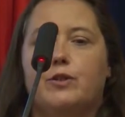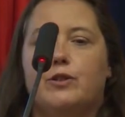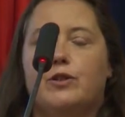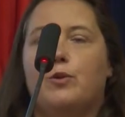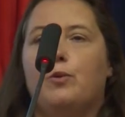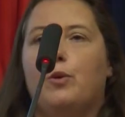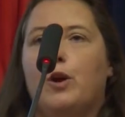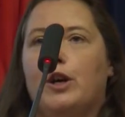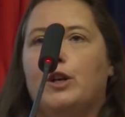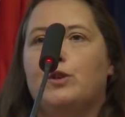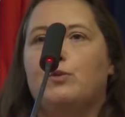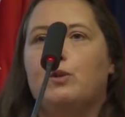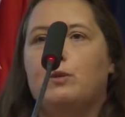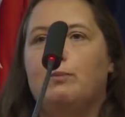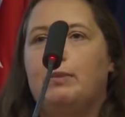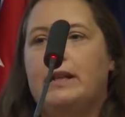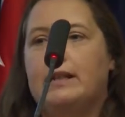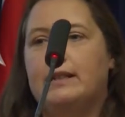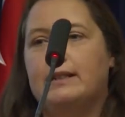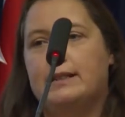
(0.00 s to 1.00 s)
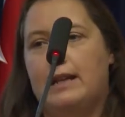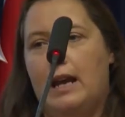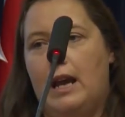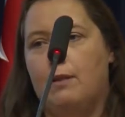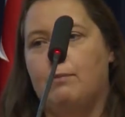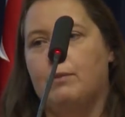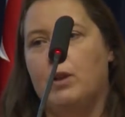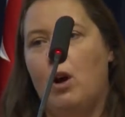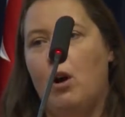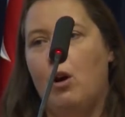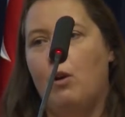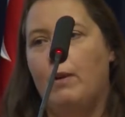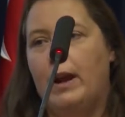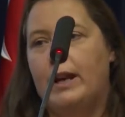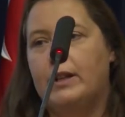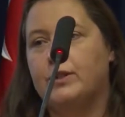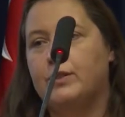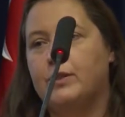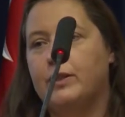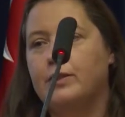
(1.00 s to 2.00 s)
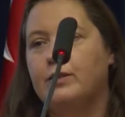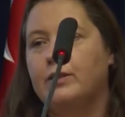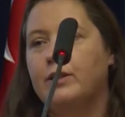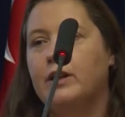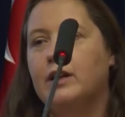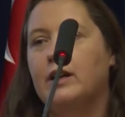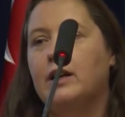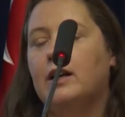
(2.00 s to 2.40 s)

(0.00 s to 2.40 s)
the word will be the same the whole way through.